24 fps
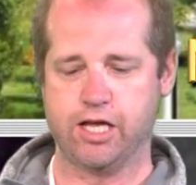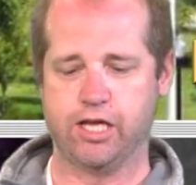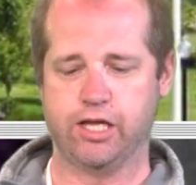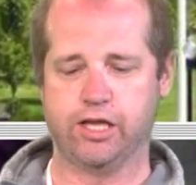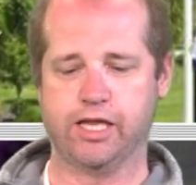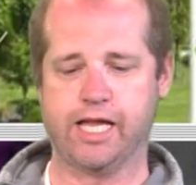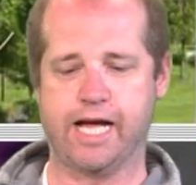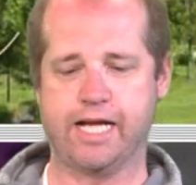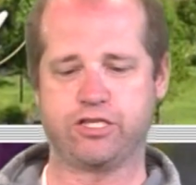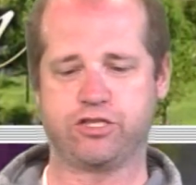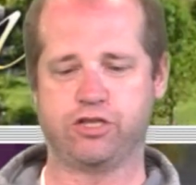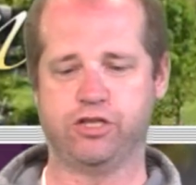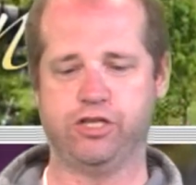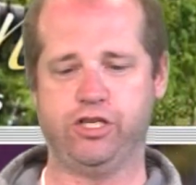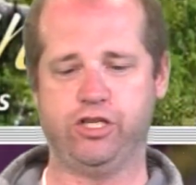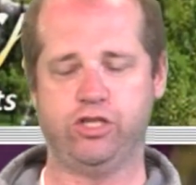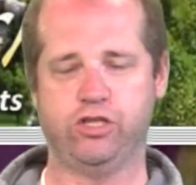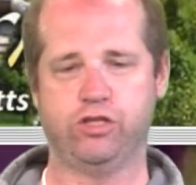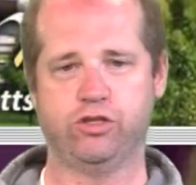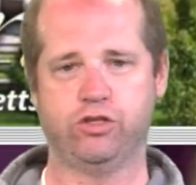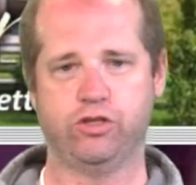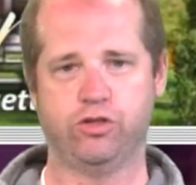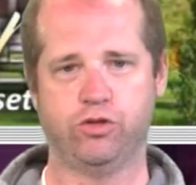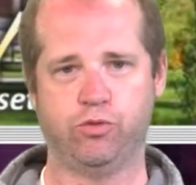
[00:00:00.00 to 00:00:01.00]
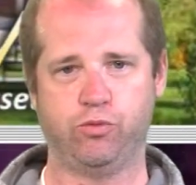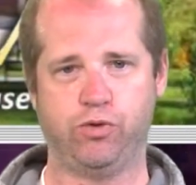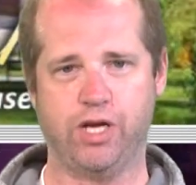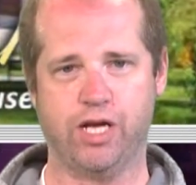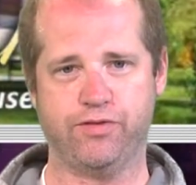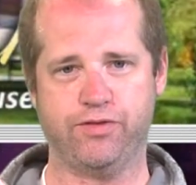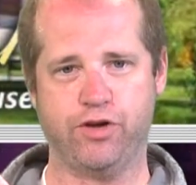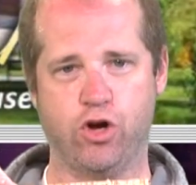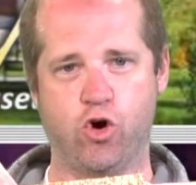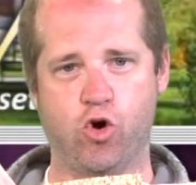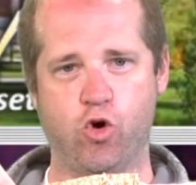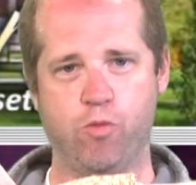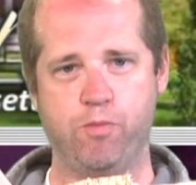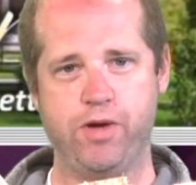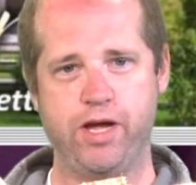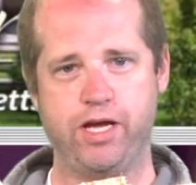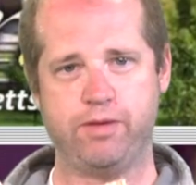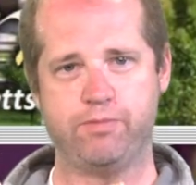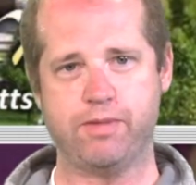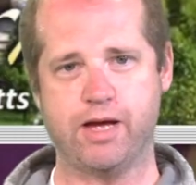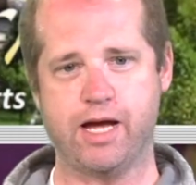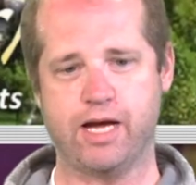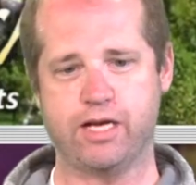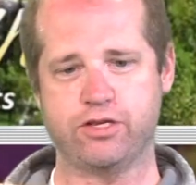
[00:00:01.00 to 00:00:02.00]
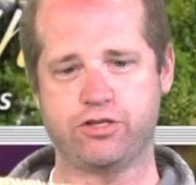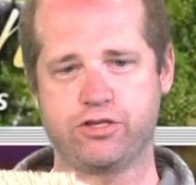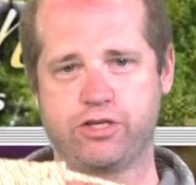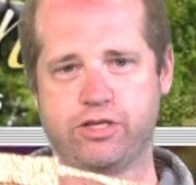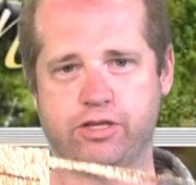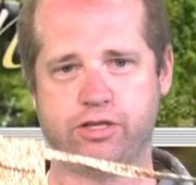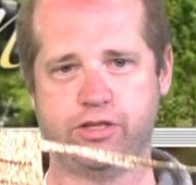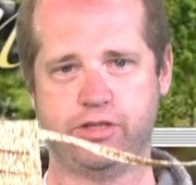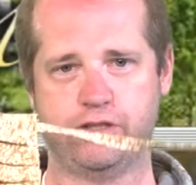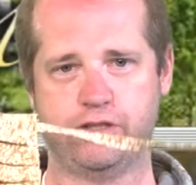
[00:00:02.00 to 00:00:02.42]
Lastly, we have a homemade mask